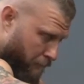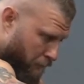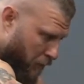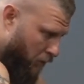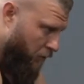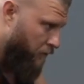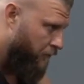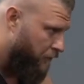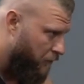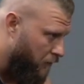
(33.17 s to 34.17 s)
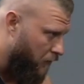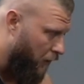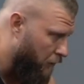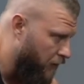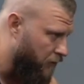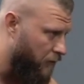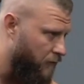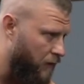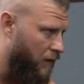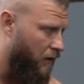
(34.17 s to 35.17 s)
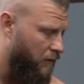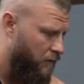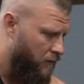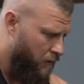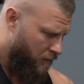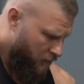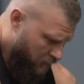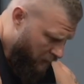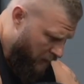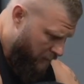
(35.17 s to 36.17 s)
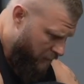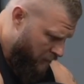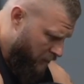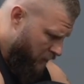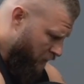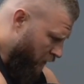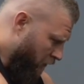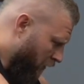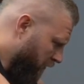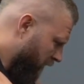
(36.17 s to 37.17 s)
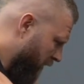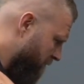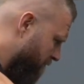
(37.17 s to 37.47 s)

Boom. Now make sure you stay on it, right? When you rotate,